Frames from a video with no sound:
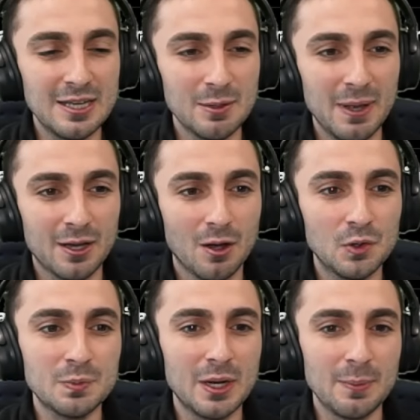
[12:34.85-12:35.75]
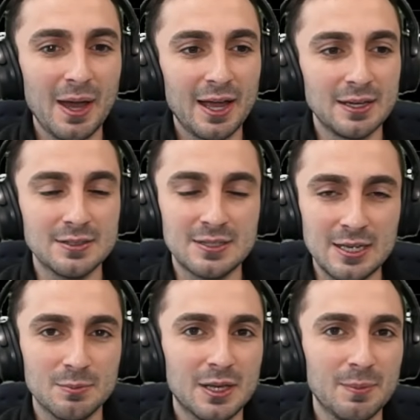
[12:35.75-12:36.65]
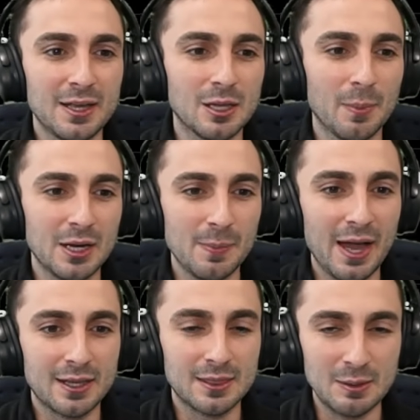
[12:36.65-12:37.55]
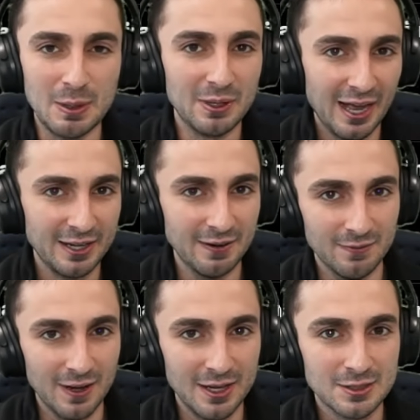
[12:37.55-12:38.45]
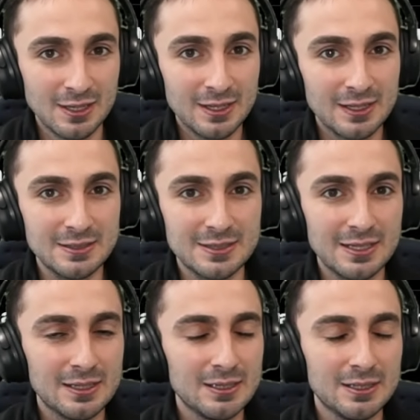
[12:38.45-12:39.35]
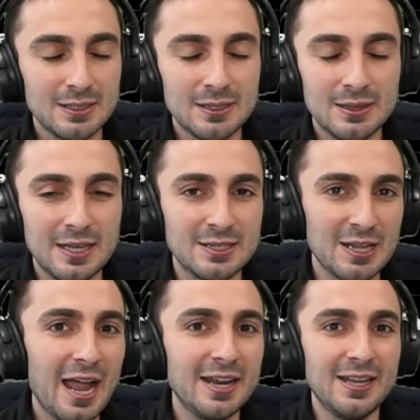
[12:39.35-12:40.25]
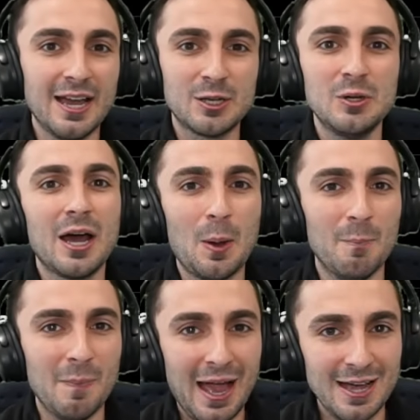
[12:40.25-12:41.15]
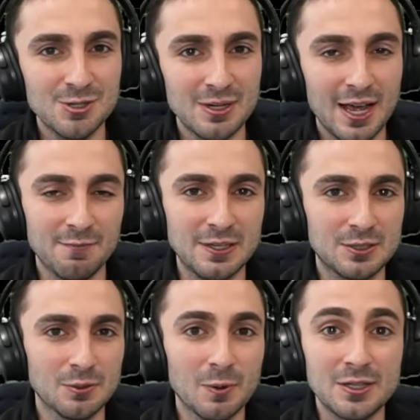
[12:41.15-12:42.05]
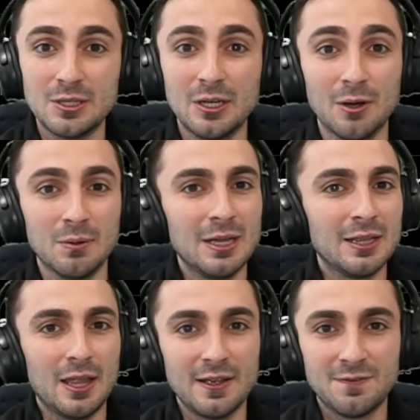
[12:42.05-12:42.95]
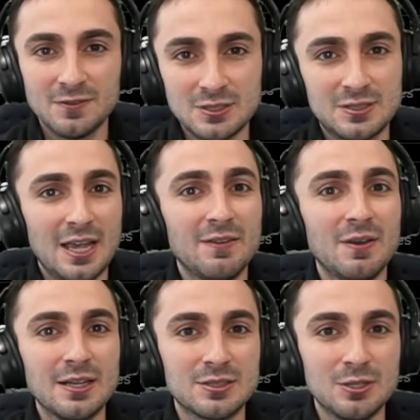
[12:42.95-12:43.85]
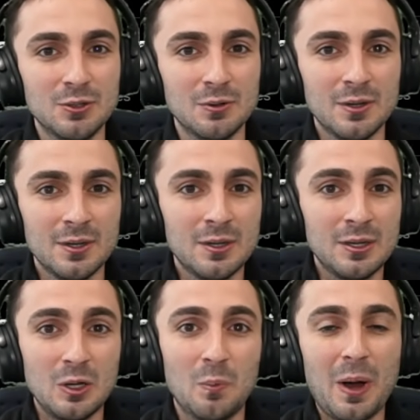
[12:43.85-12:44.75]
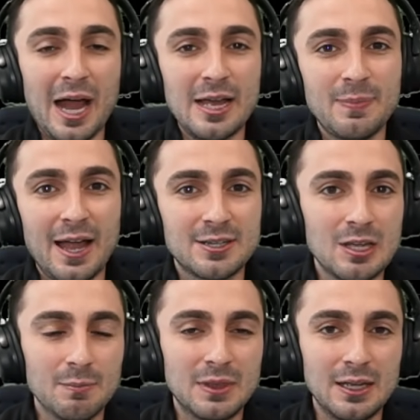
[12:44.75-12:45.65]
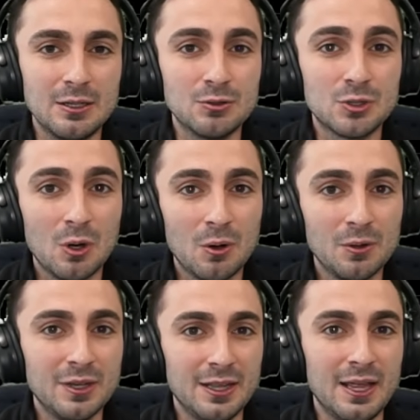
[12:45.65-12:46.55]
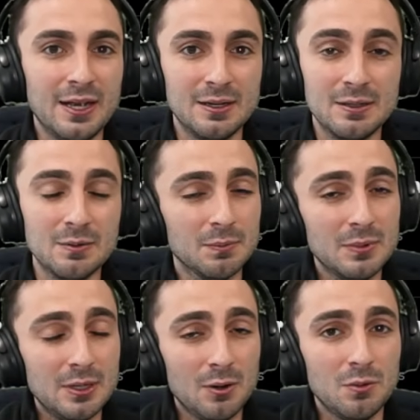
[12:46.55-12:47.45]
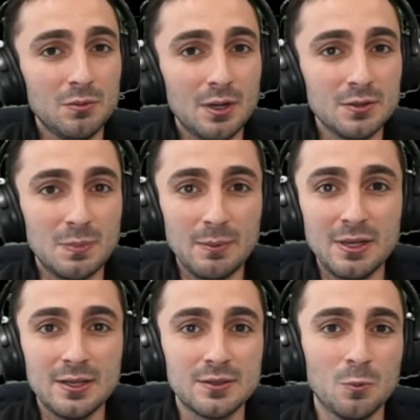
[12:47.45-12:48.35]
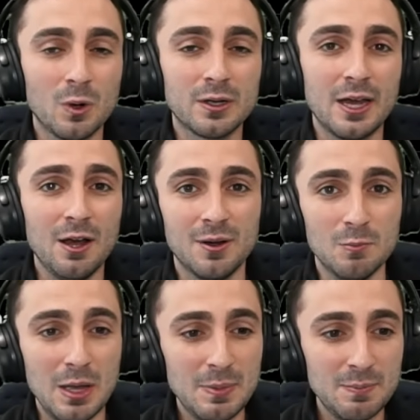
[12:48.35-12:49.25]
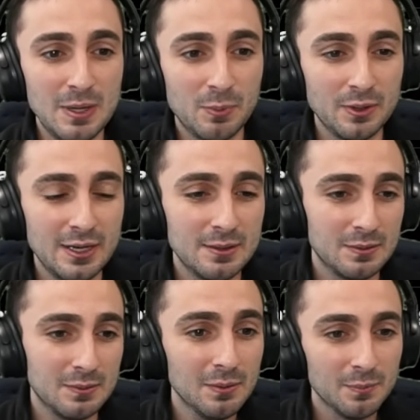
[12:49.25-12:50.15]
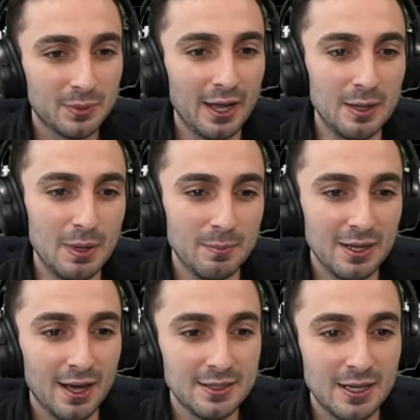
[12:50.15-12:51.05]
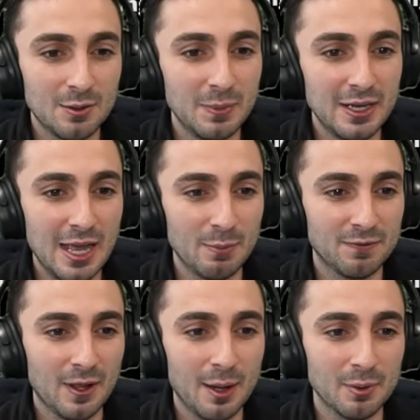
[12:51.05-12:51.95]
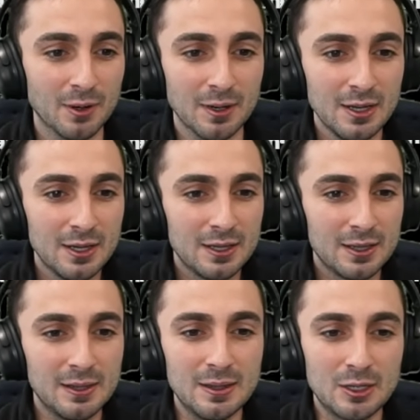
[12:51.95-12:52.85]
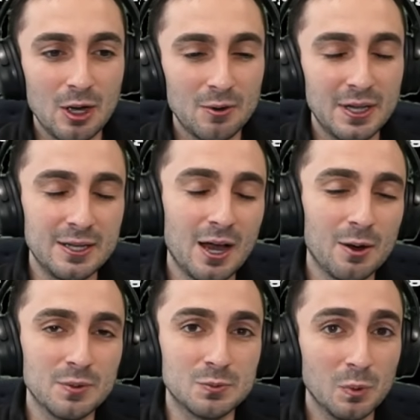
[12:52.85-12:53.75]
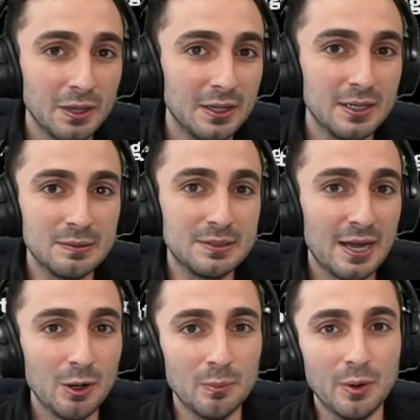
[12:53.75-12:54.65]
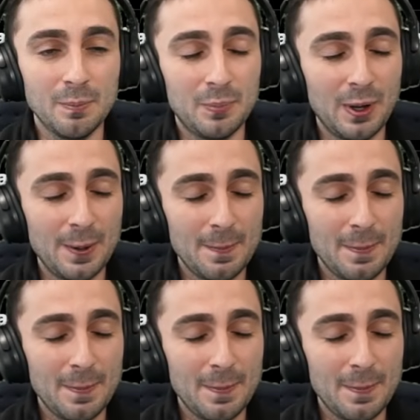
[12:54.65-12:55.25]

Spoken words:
make all his money back and his team can make their money back, the people that had to invest. Because the anxiety, I could not imagine having to risk, you know, life savings to, you know, buy back something you sold. And then, you know, who knows? Maybe it doesn't work out. Maybe people didn't play. Maybe Hytale became a flop, or the code that he got was really terrible. But